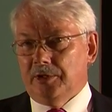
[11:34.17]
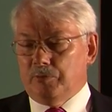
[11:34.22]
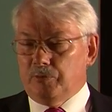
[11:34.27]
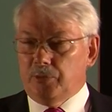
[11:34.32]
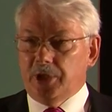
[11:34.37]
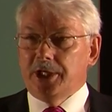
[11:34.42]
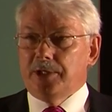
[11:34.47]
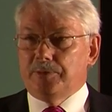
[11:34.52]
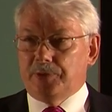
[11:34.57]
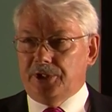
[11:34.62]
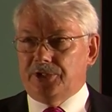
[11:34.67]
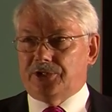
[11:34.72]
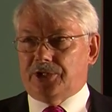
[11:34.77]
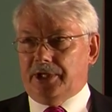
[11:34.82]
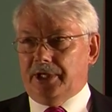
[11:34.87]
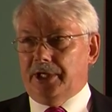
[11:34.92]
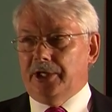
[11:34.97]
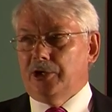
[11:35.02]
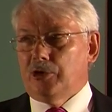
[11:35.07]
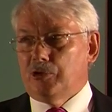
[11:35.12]
maybe
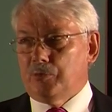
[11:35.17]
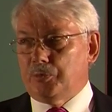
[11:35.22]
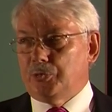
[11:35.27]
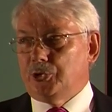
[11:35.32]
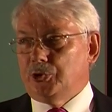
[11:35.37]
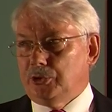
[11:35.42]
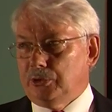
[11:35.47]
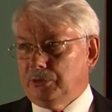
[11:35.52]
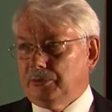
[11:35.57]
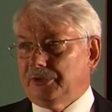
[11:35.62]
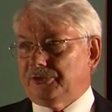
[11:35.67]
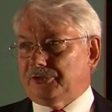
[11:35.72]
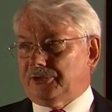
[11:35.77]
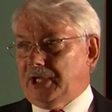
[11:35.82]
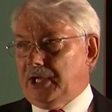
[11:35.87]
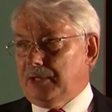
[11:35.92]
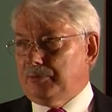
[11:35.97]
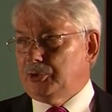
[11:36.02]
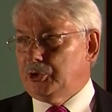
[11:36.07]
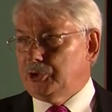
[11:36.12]
to help you
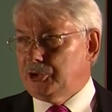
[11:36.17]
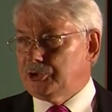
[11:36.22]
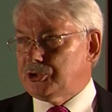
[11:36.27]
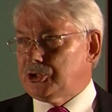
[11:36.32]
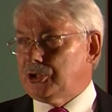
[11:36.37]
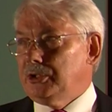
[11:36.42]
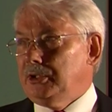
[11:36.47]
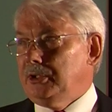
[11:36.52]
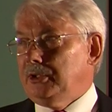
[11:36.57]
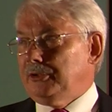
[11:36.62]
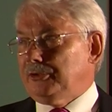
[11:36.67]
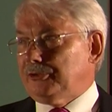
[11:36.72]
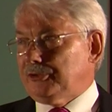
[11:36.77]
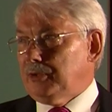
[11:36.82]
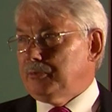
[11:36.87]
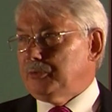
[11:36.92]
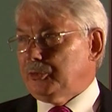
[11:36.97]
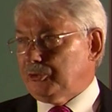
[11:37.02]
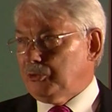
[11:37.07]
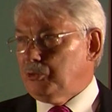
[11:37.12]
establish
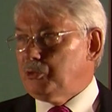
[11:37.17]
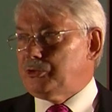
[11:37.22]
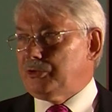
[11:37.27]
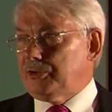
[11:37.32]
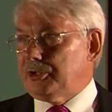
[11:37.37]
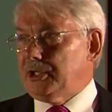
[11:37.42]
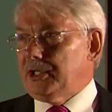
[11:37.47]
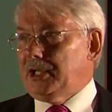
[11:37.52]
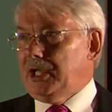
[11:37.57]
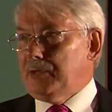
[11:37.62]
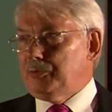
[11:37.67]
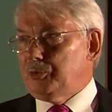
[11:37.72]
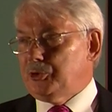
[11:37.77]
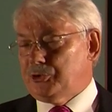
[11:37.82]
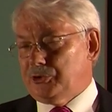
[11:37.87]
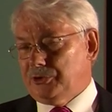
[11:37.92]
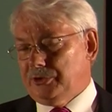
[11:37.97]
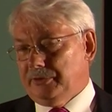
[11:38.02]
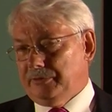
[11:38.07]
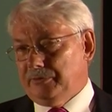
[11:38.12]
some sort of
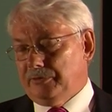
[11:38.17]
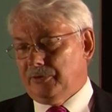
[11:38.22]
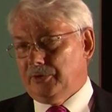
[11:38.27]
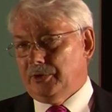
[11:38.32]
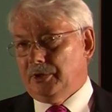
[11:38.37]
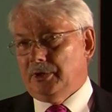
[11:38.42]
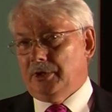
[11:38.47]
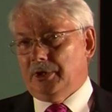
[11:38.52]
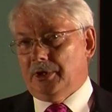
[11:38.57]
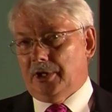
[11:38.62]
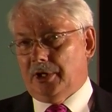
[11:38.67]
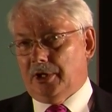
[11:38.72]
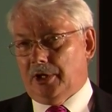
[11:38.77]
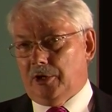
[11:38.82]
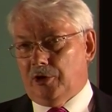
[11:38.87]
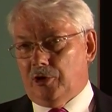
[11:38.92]
collaborative uh,